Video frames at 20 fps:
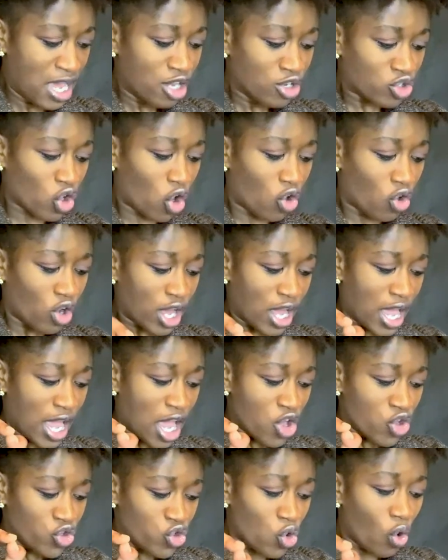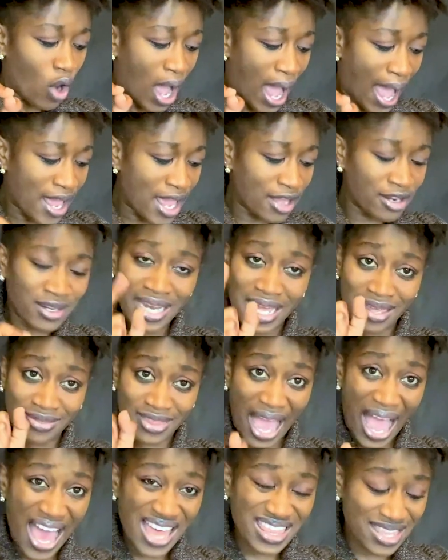So you the
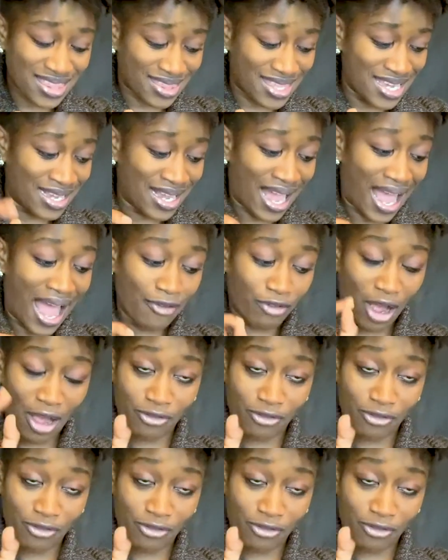other thing I've,